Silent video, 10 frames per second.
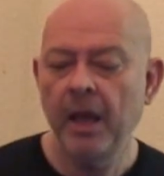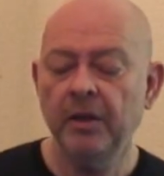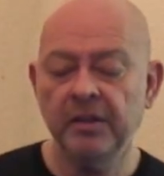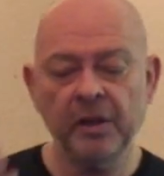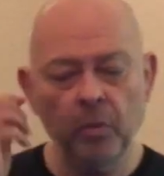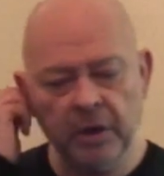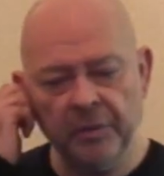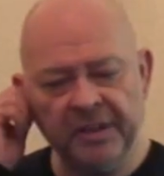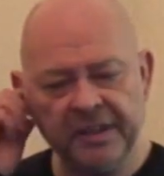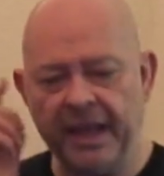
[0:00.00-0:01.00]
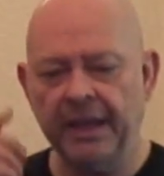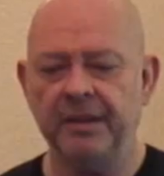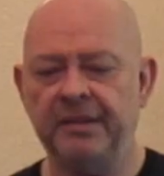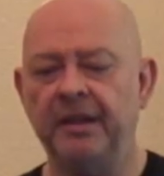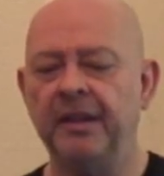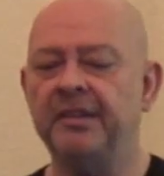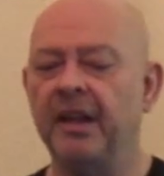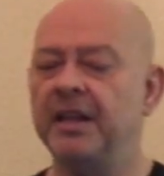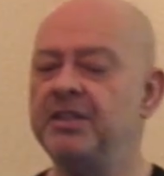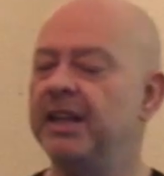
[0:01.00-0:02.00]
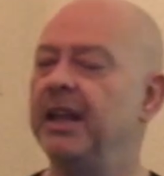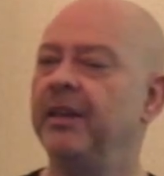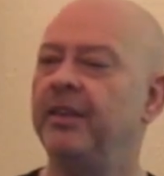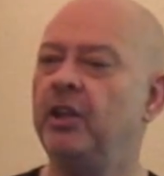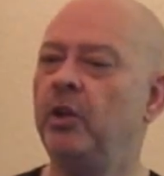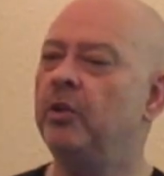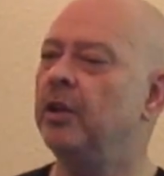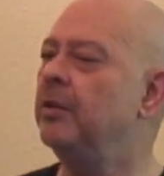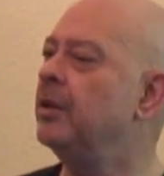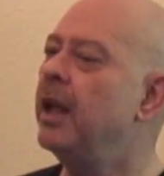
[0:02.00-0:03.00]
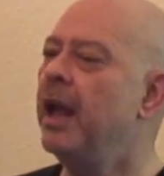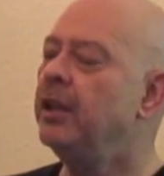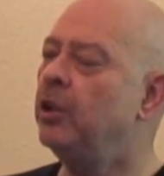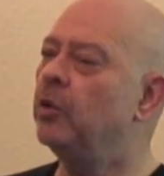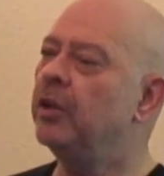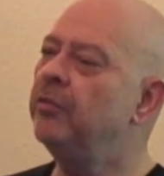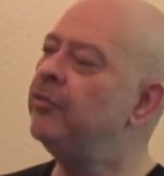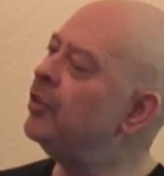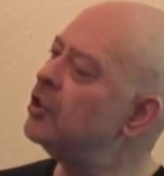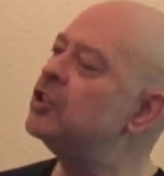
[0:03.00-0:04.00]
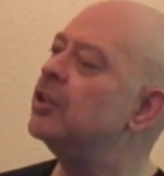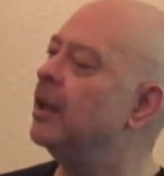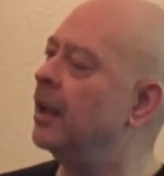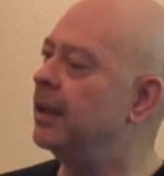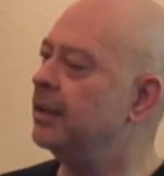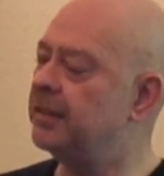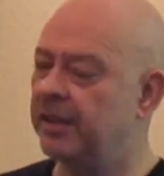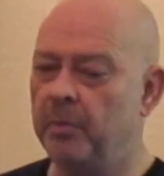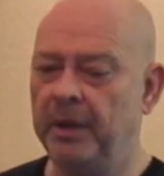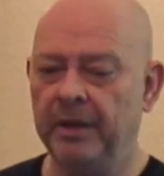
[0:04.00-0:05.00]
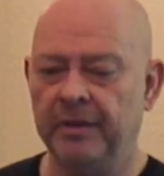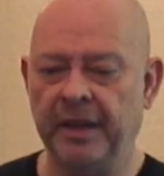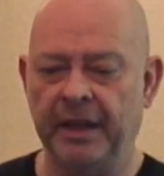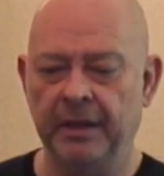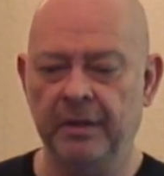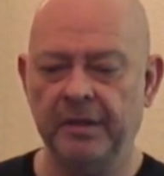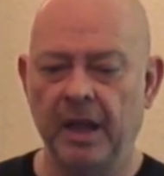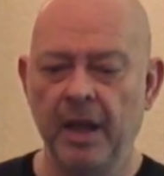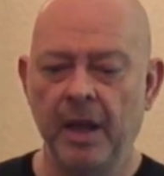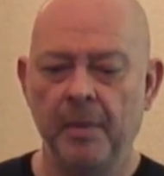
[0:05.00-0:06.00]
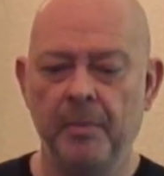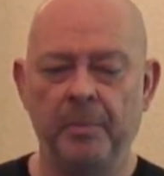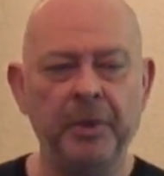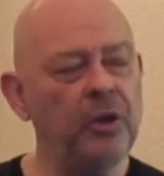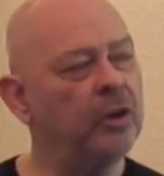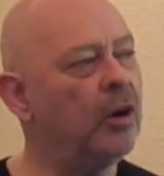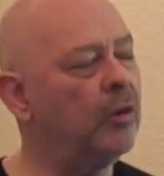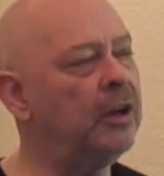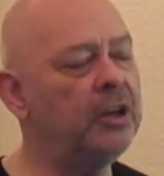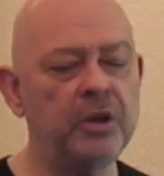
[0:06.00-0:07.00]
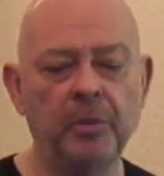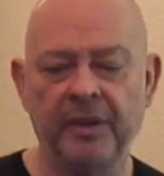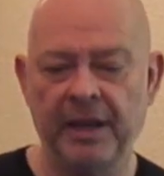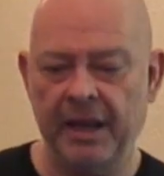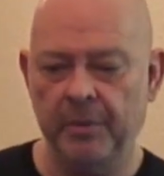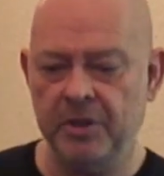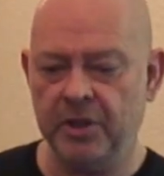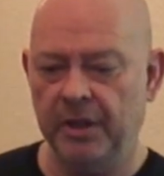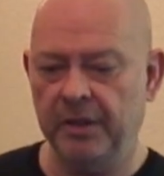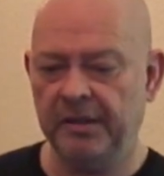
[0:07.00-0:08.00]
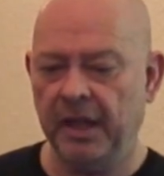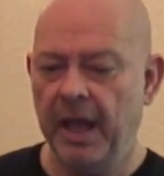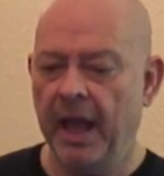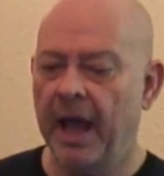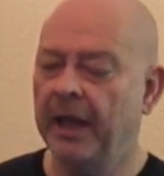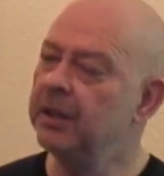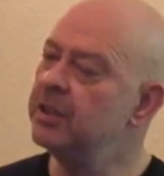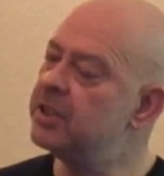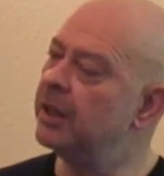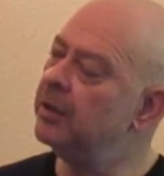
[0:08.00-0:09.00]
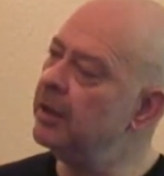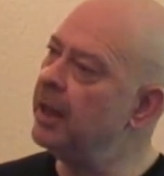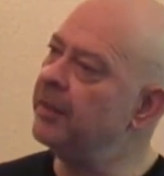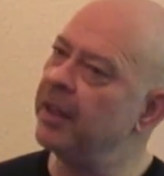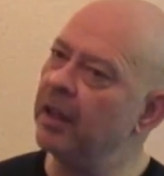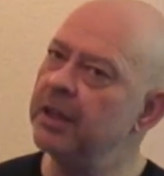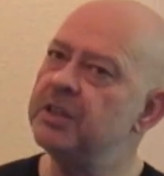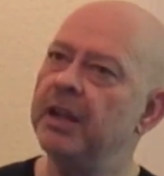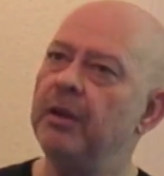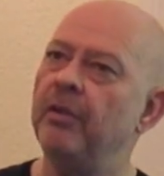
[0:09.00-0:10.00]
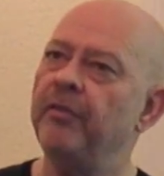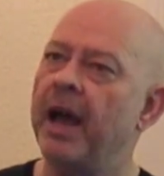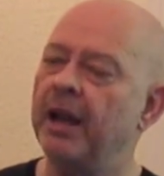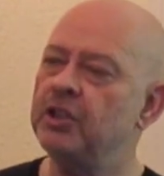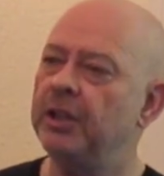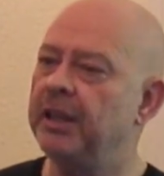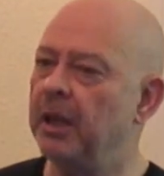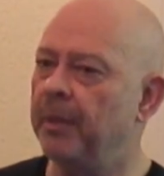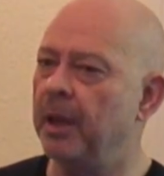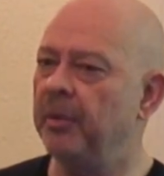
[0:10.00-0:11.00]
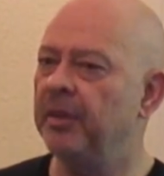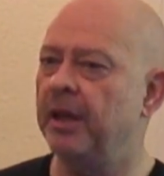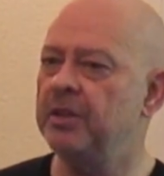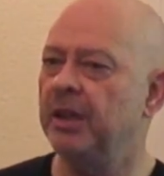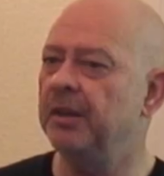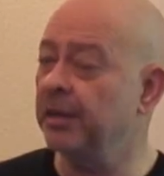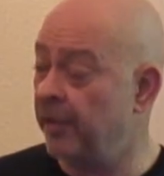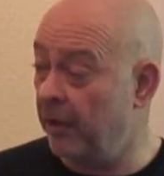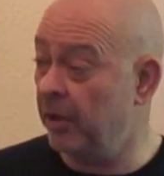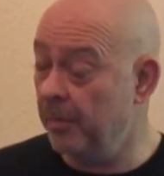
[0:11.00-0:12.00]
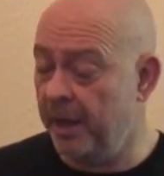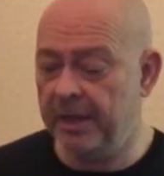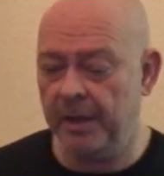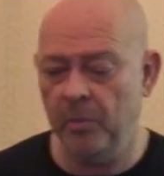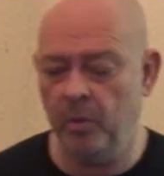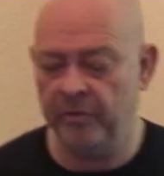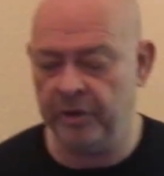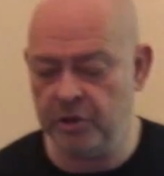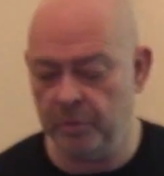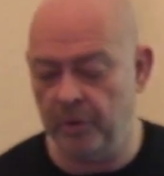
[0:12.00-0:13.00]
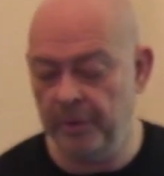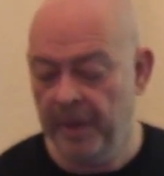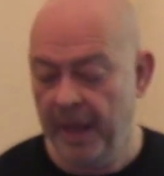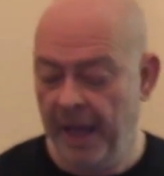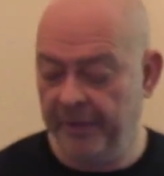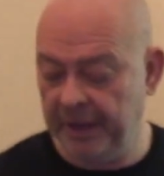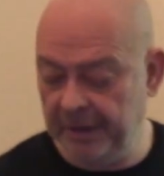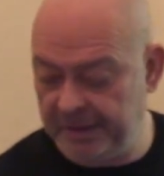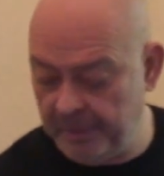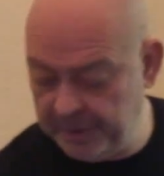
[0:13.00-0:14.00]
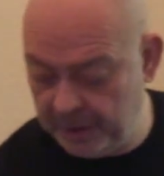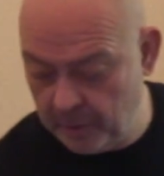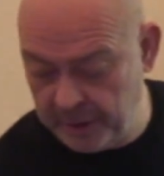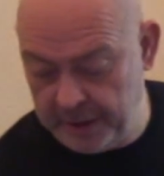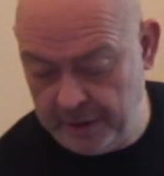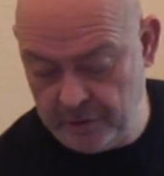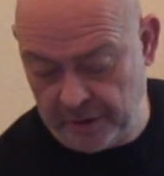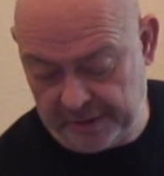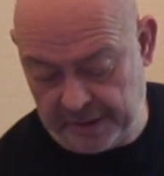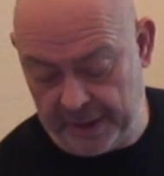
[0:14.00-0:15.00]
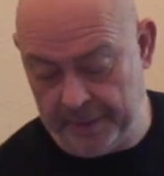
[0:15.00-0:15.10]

So what I'm saying is this idea that you can visualise so many things, but you can't really do it with languages. And the idea of actually coming up with ideas of how you make it more visual, I think is something quite interesting.